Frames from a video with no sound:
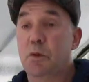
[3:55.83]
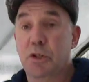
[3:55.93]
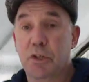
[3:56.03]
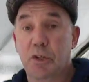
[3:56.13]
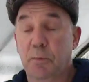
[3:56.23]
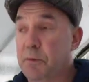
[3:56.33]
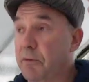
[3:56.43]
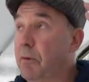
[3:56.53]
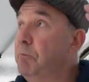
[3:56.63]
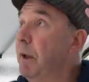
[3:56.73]
which just
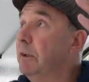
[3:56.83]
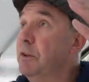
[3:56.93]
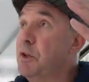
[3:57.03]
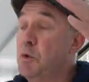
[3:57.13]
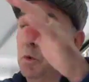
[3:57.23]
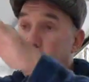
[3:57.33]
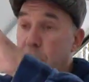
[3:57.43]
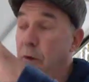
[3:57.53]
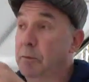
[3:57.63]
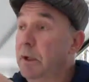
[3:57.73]
stops it from melting the snow
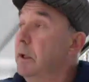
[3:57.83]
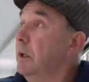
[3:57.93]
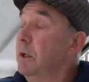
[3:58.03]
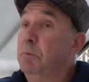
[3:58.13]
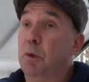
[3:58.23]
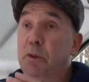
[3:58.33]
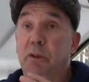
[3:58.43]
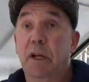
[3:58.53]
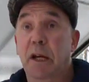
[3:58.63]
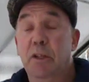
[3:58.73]
on the top.
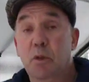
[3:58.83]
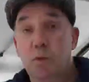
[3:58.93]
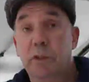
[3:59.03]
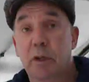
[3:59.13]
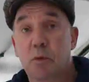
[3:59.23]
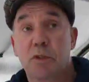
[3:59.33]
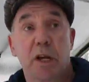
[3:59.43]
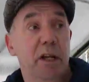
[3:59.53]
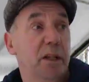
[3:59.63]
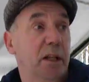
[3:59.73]
But the only
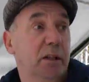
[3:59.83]
downside